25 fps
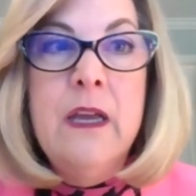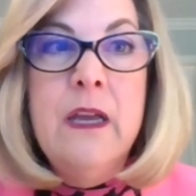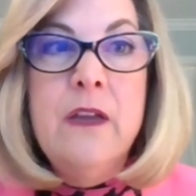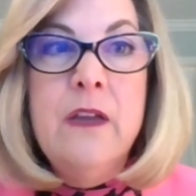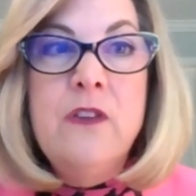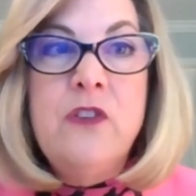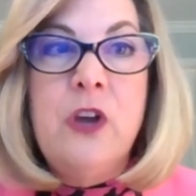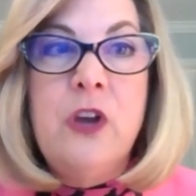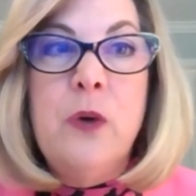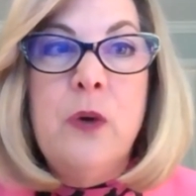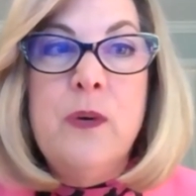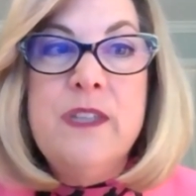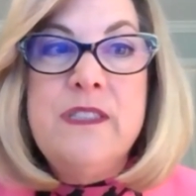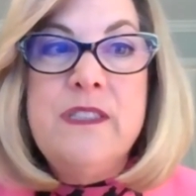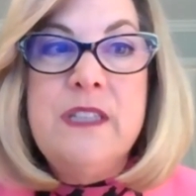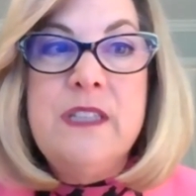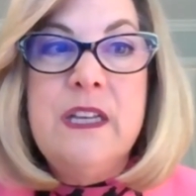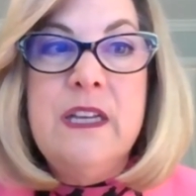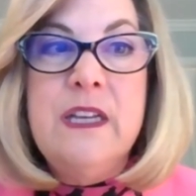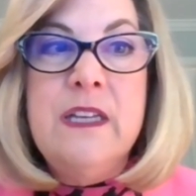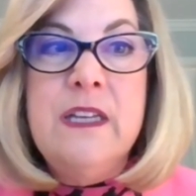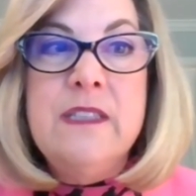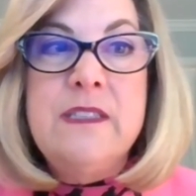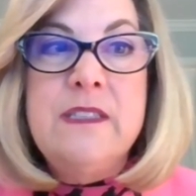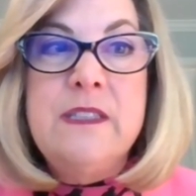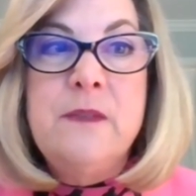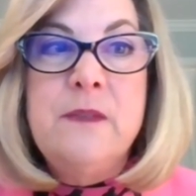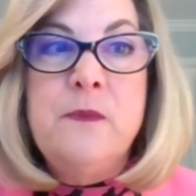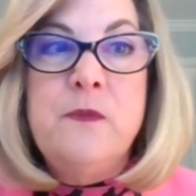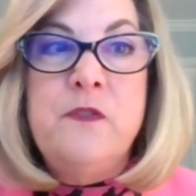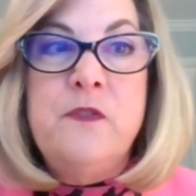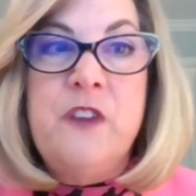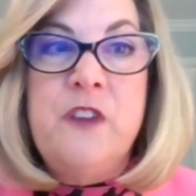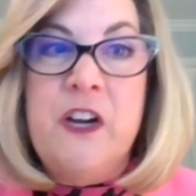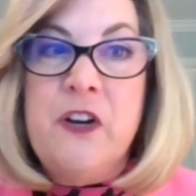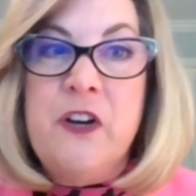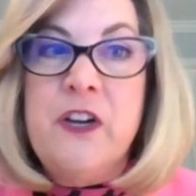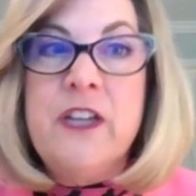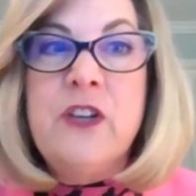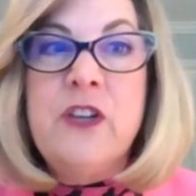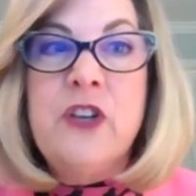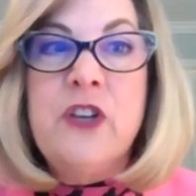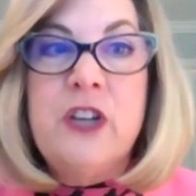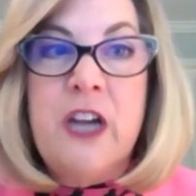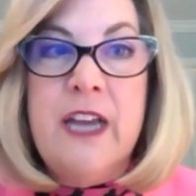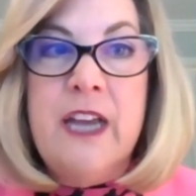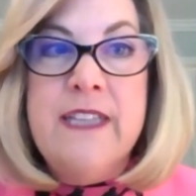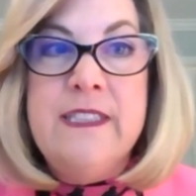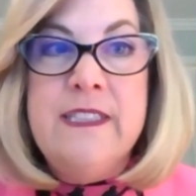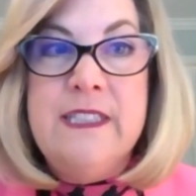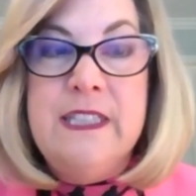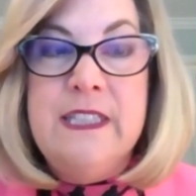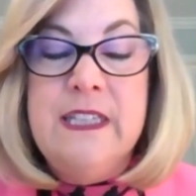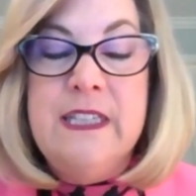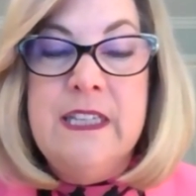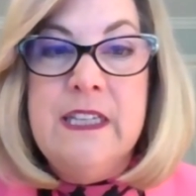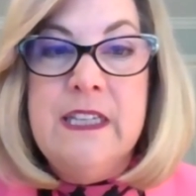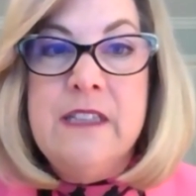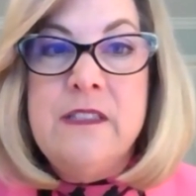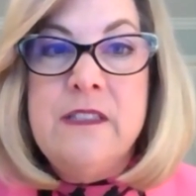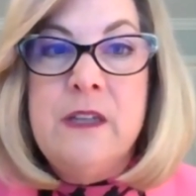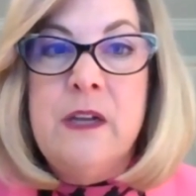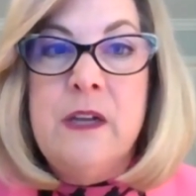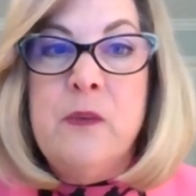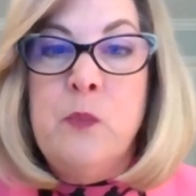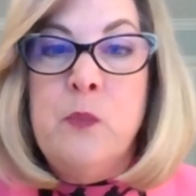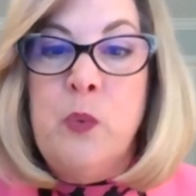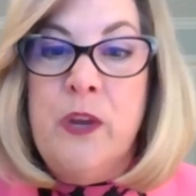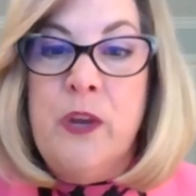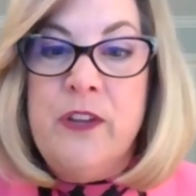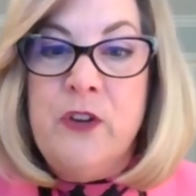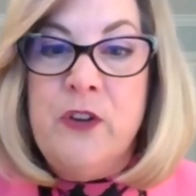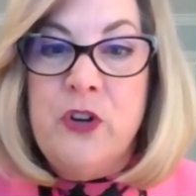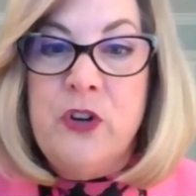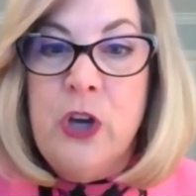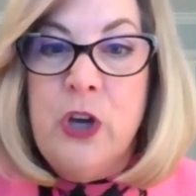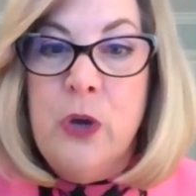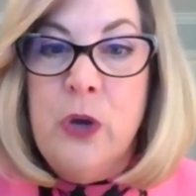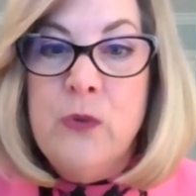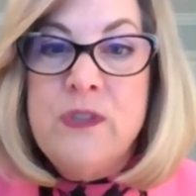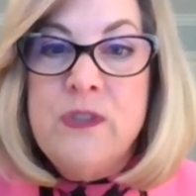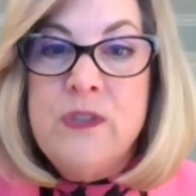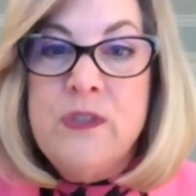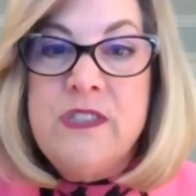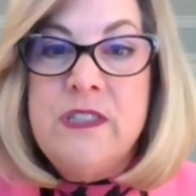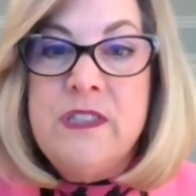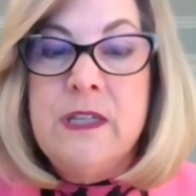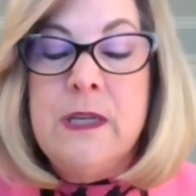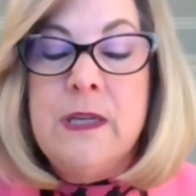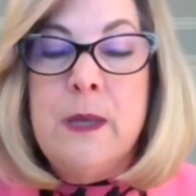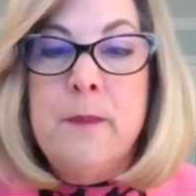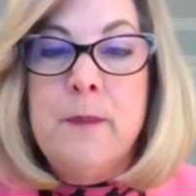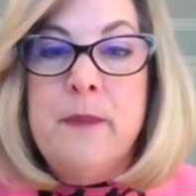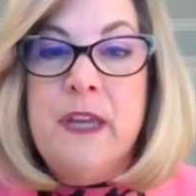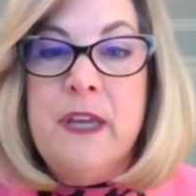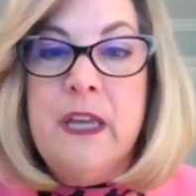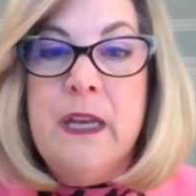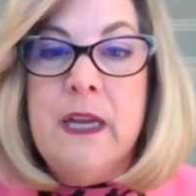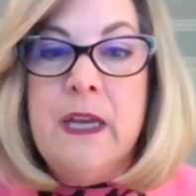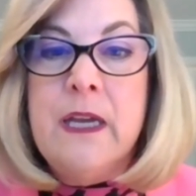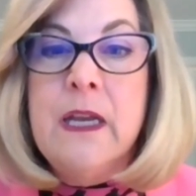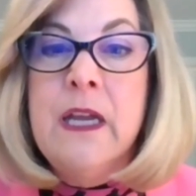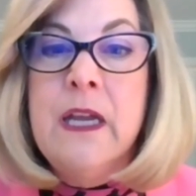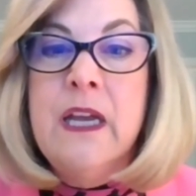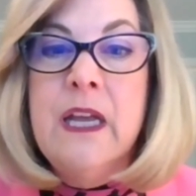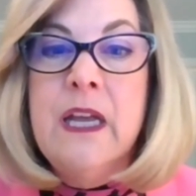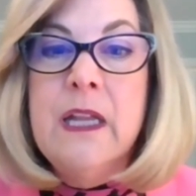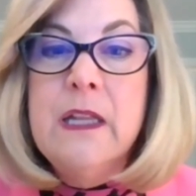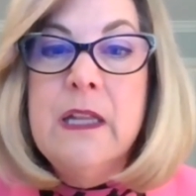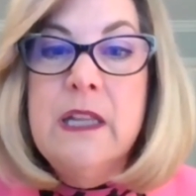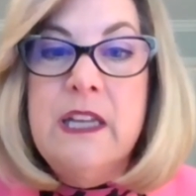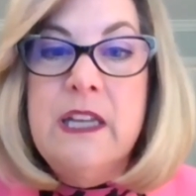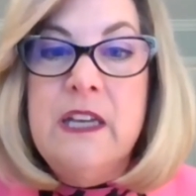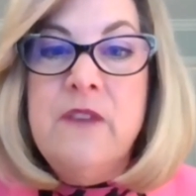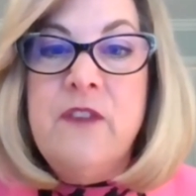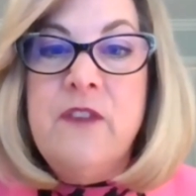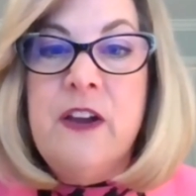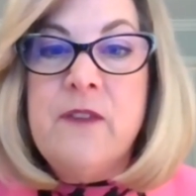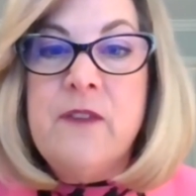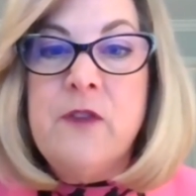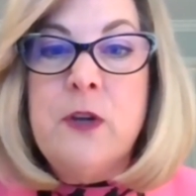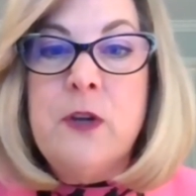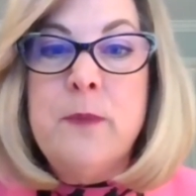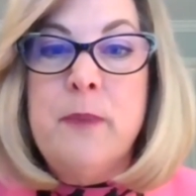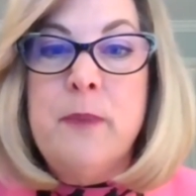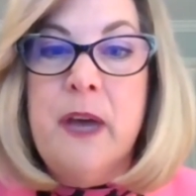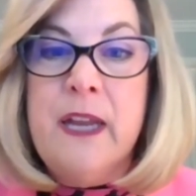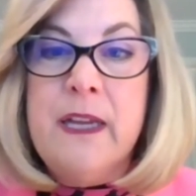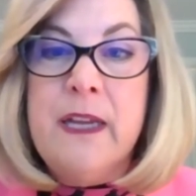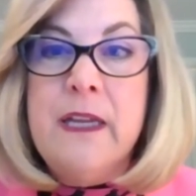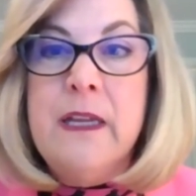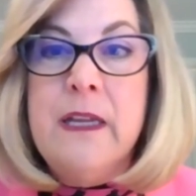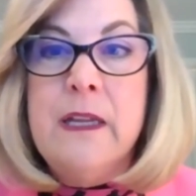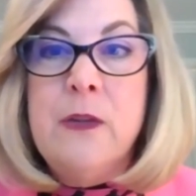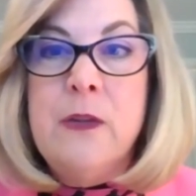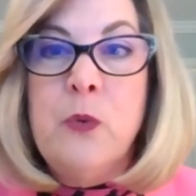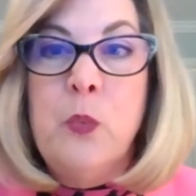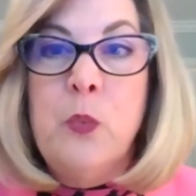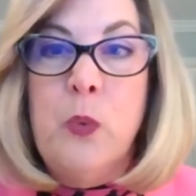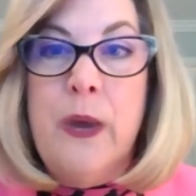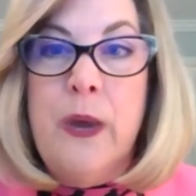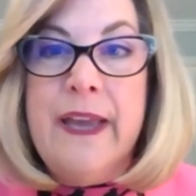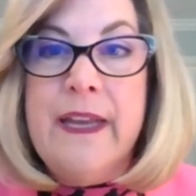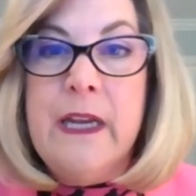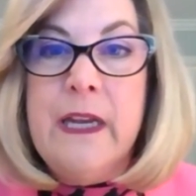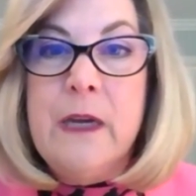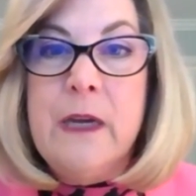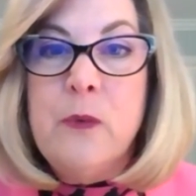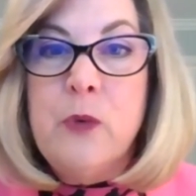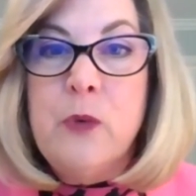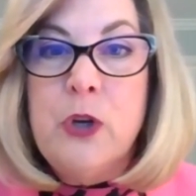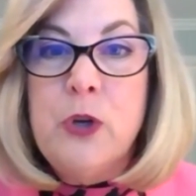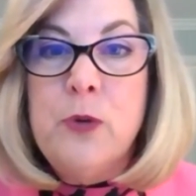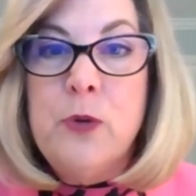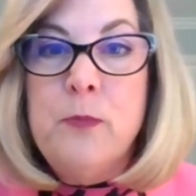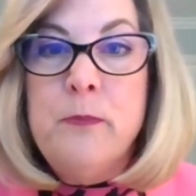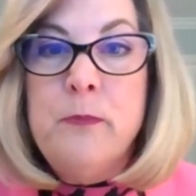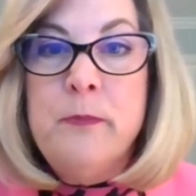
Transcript: So it's a very good idea when you're hosting a meeting. Leave everybody in the waiting room